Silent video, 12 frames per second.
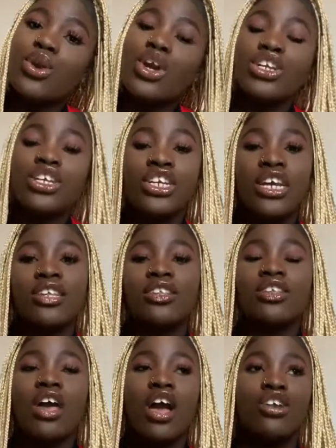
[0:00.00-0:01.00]
just
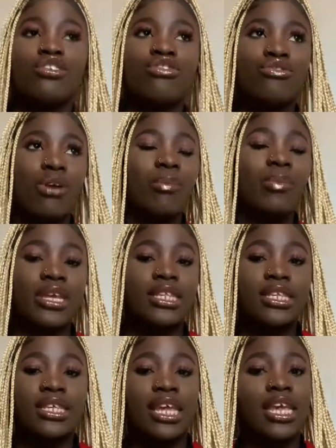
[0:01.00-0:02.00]
drop it
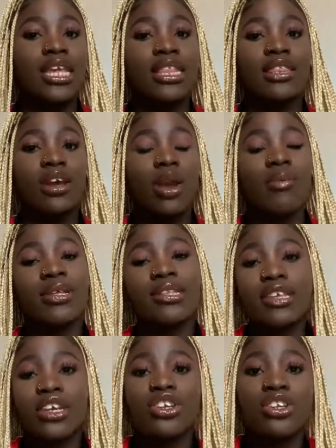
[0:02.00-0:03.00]
in the comment
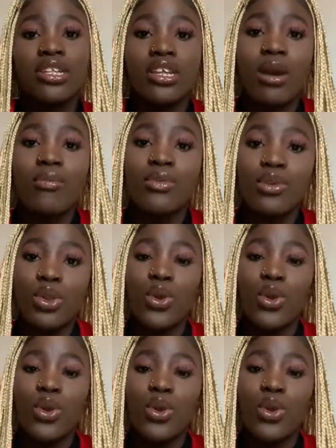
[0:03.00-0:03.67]
section down below.